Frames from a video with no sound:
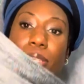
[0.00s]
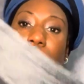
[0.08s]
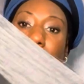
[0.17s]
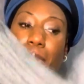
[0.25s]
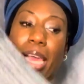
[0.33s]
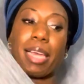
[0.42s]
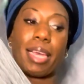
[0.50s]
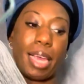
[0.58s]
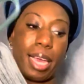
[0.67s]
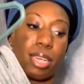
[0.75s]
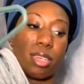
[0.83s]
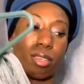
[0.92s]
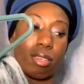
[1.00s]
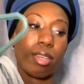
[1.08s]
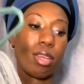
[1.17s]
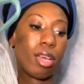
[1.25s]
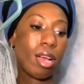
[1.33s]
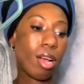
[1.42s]
to make it
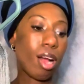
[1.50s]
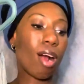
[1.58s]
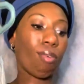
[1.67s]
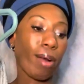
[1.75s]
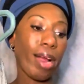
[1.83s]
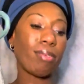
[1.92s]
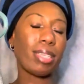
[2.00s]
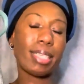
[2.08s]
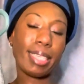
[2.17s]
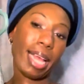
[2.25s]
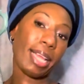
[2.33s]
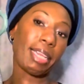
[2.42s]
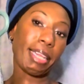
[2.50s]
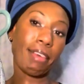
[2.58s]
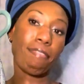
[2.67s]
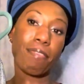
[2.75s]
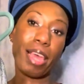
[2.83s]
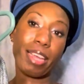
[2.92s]
around the same
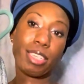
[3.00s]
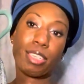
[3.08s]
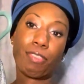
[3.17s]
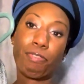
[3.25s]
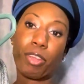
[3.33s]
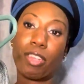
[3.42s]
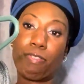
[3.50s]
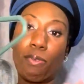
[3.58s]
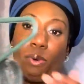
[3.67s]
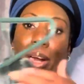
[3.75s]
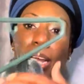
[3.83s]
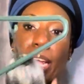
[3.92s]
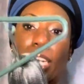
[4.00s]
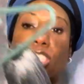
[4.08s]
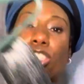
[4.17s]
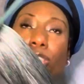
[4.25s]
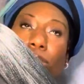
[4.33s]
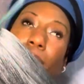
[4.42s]
length as the 54
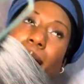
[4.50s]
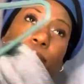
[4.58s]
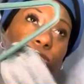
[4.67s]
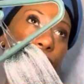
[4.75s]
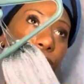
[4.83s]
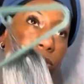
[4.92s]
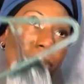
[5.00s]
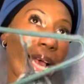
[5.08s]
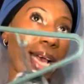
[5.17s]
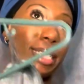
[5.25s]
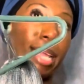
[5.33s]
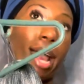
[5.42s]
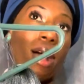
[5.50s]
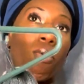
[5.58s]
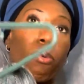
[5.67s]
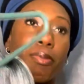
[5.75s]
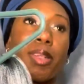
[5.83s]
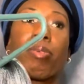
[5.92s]
inch. So I'll show you guys how
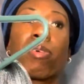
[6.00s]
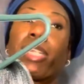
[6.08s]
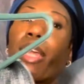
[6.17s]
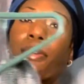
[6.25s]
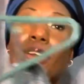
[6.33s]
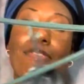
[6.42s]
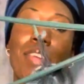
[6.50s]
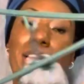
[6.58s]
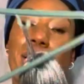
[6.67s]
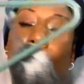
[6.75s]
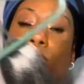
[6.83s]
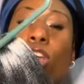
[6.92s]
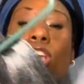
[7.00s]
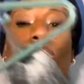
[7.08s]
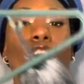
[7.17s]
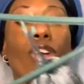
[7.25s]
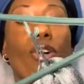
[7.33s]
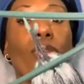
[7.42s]
we'll be doing that on the video.
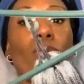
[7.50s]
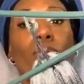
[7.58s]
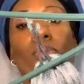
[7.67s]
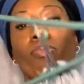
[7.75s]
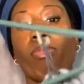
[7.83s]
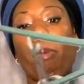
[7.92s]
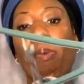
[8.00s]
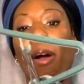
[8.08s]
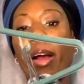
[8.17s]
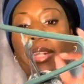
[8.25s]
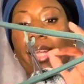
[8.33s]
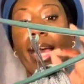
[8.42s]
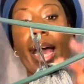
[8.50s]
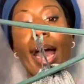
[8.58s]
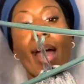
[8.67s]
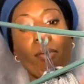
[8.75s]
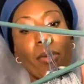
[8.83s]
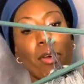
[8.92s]
So the part that
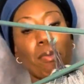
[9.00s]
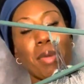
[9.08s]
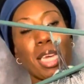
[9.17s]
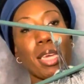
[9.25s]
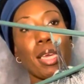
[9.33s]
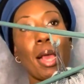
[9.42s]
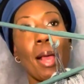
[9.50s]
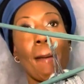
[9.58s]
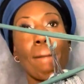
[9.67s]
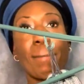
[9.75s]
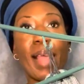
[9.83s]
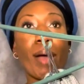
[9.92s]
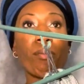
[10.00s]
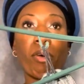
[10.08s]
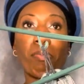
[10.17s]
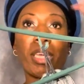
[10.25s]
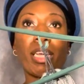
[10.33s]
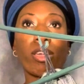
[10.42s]
will be
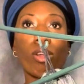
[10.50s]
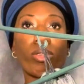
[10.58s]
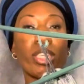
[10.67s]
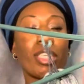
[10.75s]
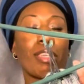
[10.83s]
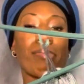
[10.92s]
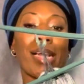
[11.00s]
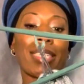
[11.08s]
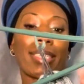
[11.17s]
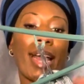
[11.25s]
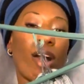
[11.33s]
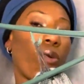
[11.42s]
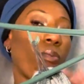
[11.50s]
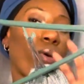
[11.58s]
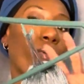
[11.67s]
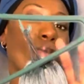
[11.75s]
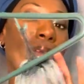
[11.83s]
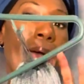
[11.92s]
closest to my scalp
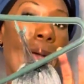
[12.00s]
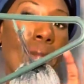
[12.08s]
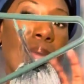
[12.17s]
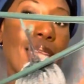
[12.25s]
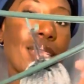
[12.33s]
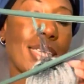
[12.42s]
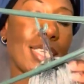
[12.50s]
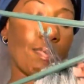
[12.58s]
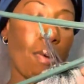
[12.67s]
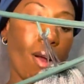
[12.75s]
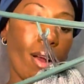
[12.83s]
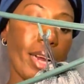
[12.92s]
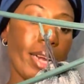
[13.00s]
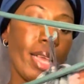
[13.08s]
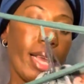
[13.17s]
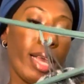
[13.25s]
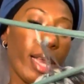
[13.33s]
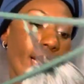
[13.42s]
will not be this part.
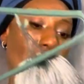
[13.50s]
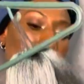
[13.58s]
It